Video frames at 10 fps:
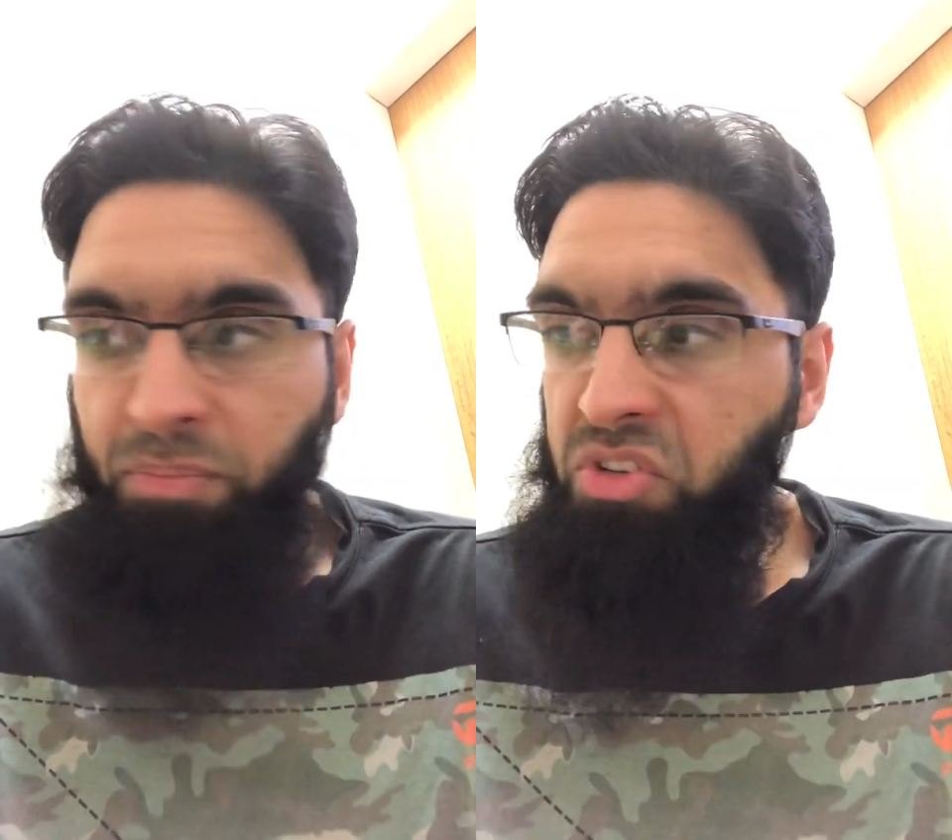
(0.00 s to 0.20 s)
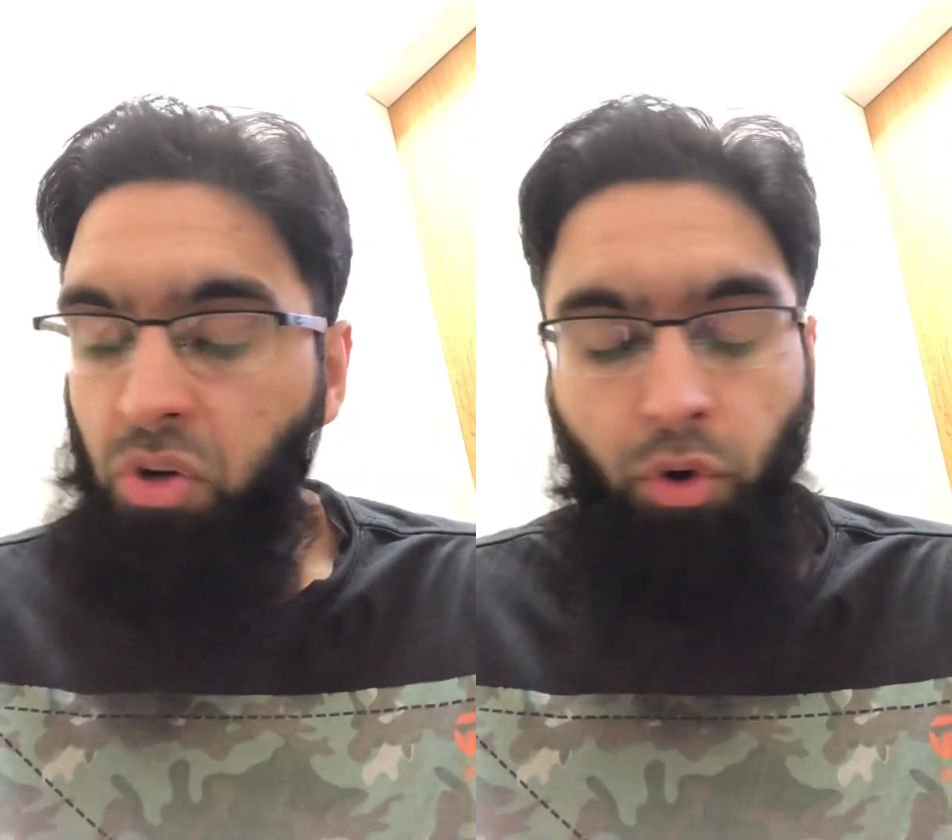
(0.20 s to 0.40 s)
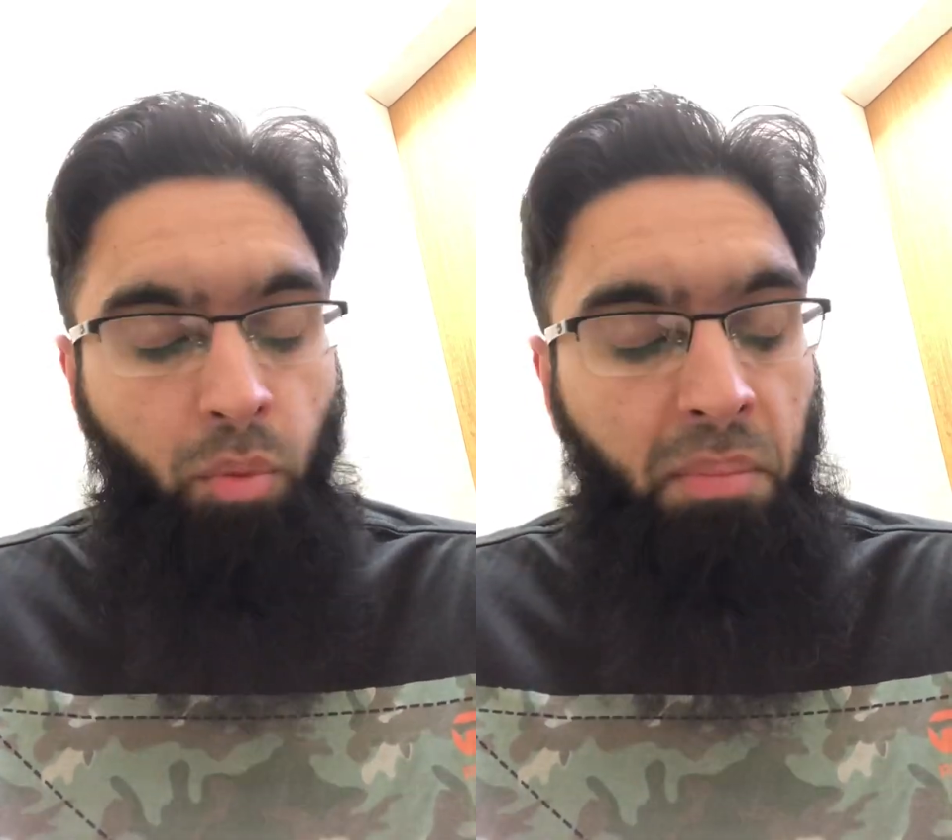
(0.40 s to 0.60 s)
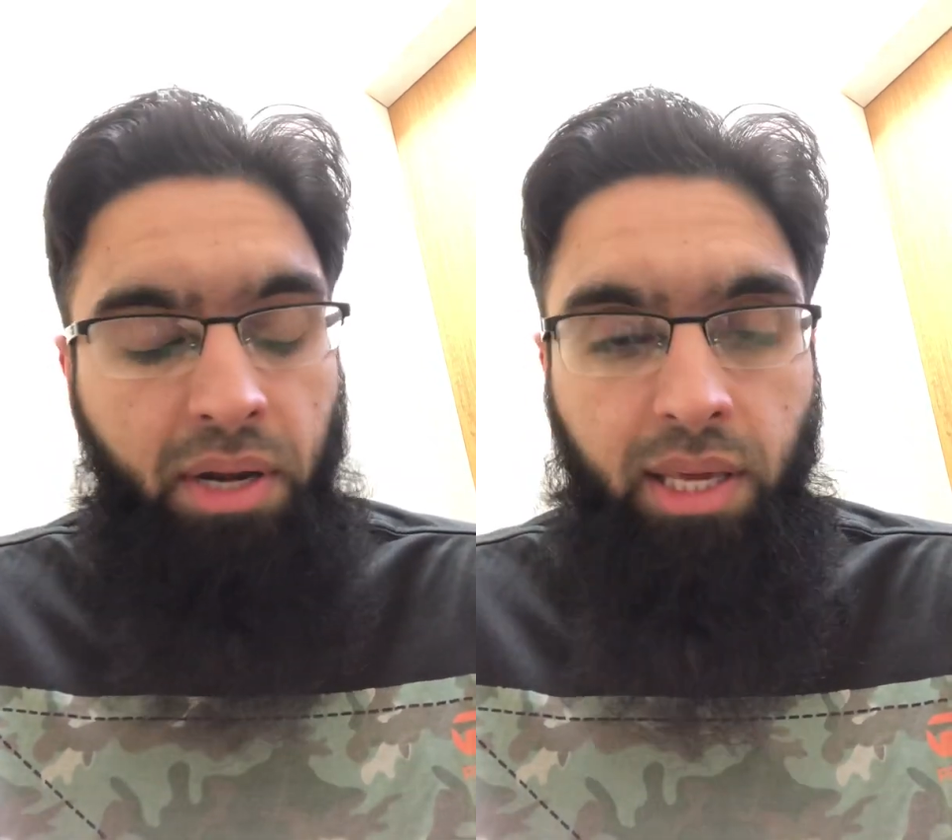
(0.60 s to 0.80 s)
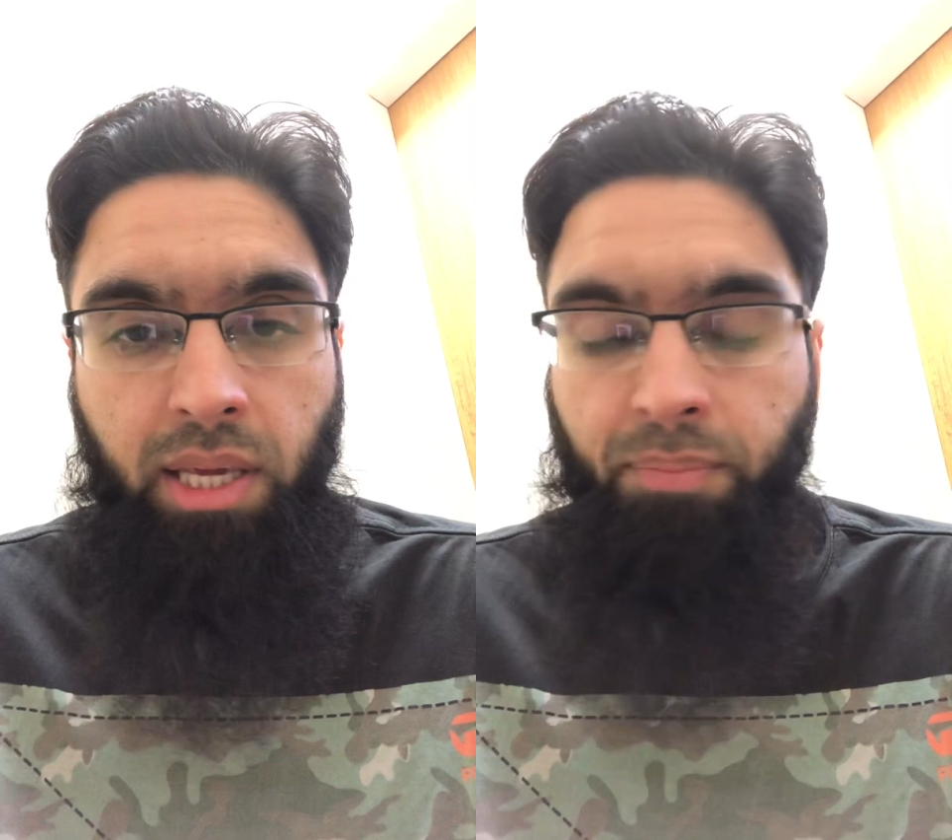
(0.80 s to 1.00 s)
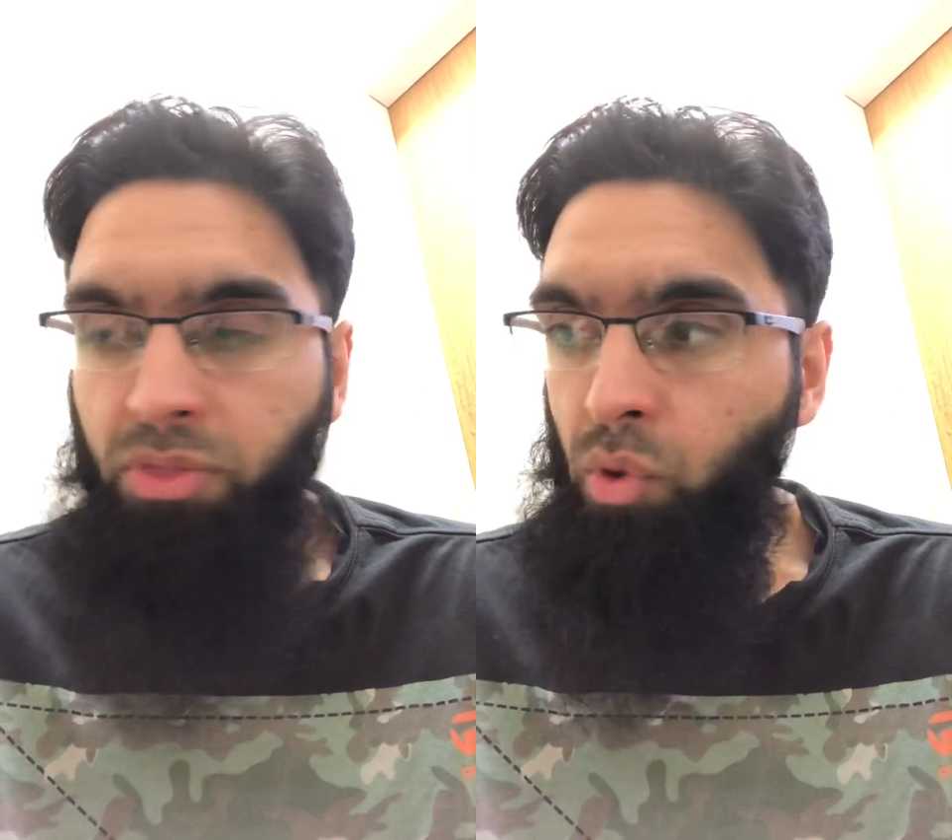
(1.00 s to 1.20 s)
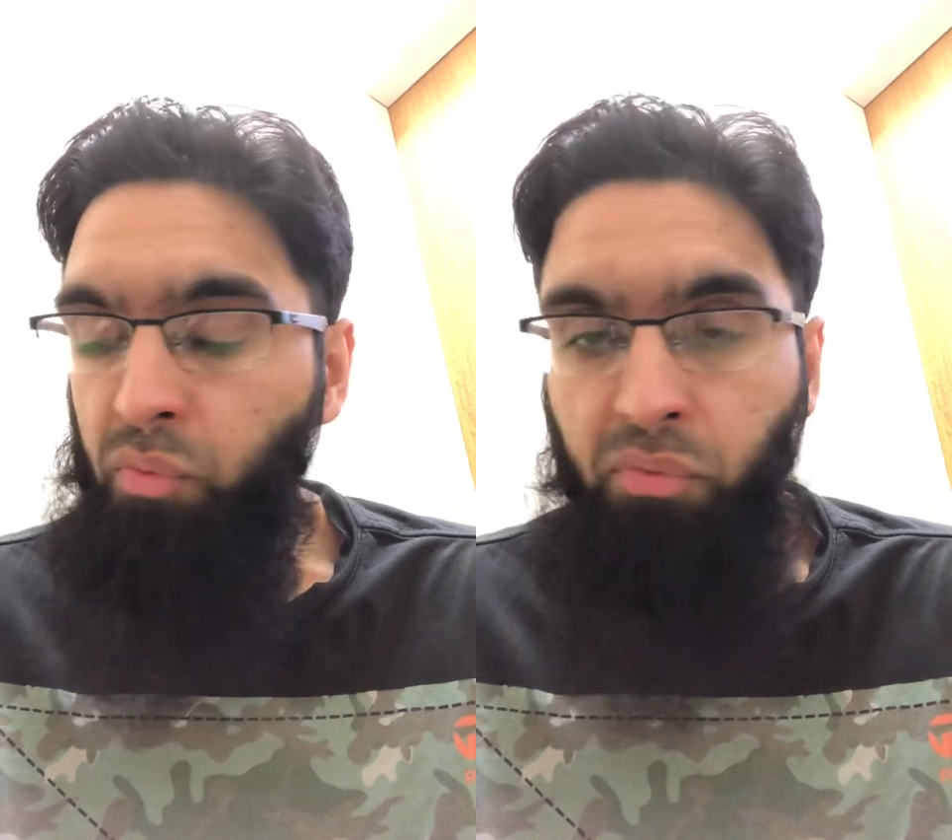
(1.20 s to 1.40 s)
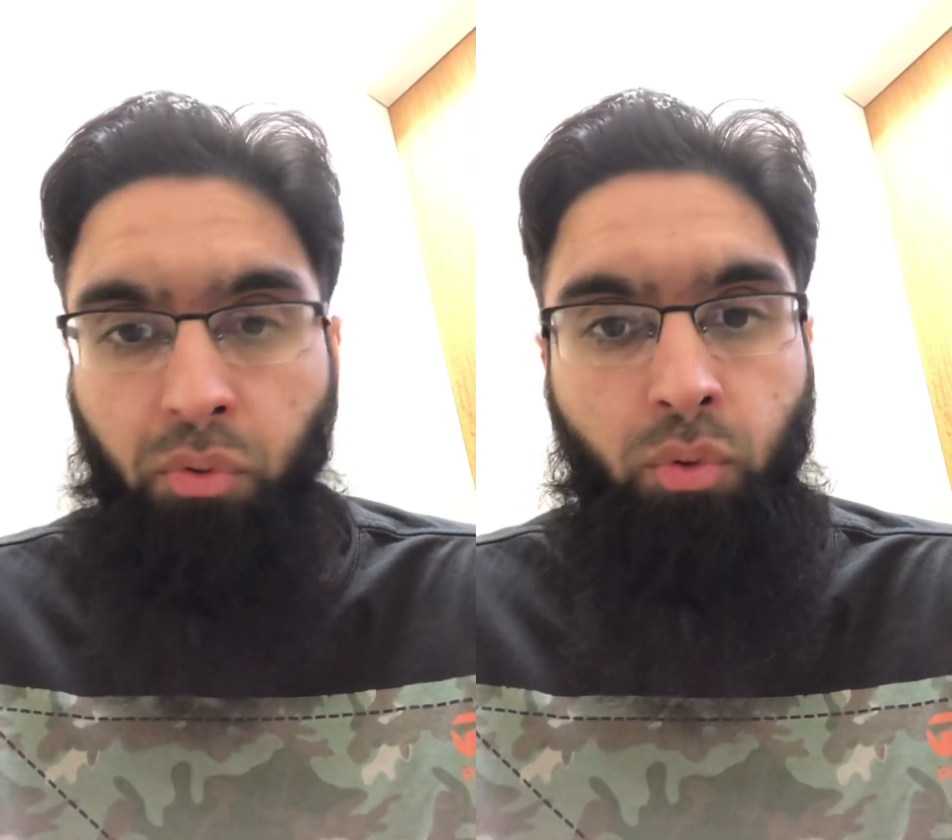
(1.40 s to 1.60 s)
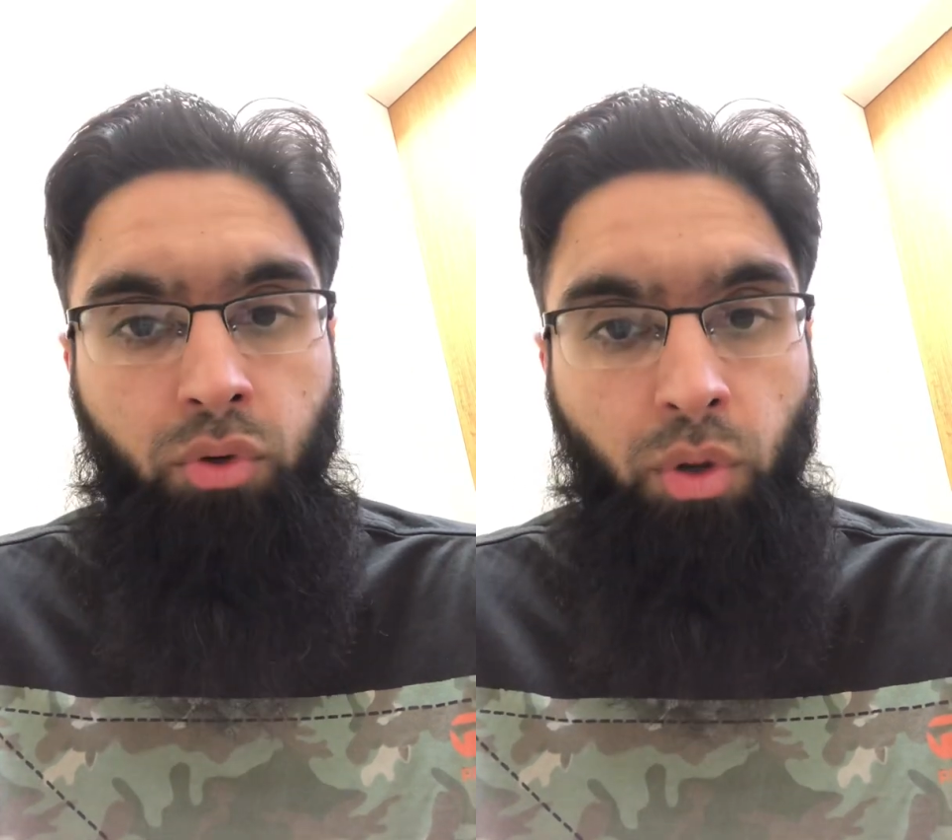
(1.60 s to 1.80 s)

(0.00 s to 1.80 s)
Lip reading: He's got no money, no food,